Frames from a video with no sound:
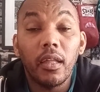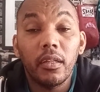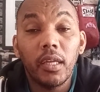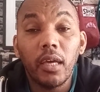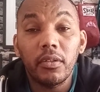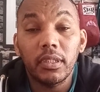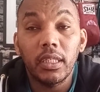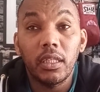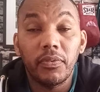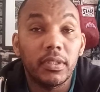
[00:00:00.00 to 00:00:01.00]
Yeah, they are going to
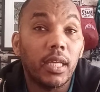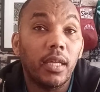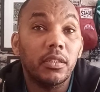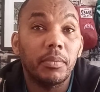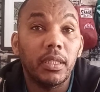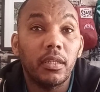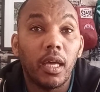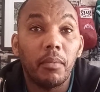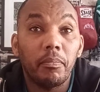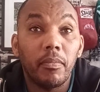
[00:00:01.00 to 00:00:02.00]
see a different side to me
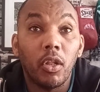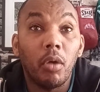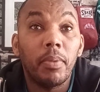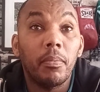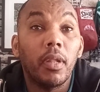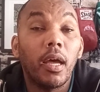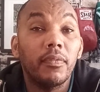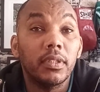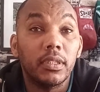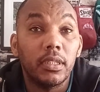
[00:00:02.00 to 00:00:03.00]
that a lot of people
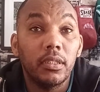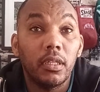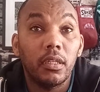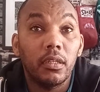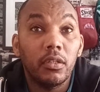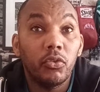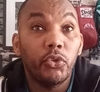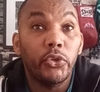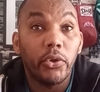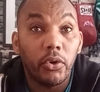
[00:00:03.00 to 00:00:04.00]
haven't seen and
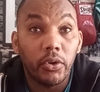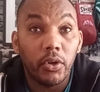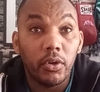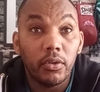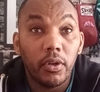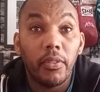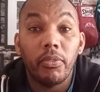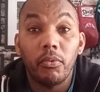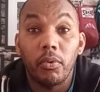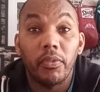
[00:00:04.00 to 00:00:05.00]
don't know,
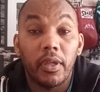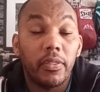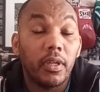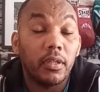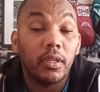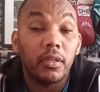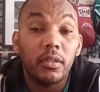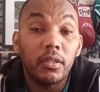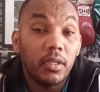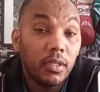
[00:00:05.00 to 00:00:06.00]
and what they think they
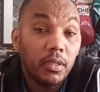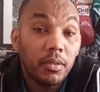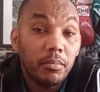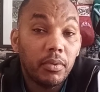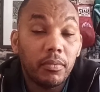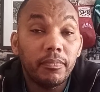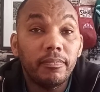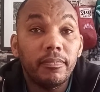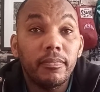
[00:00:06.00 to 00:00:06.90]
know. But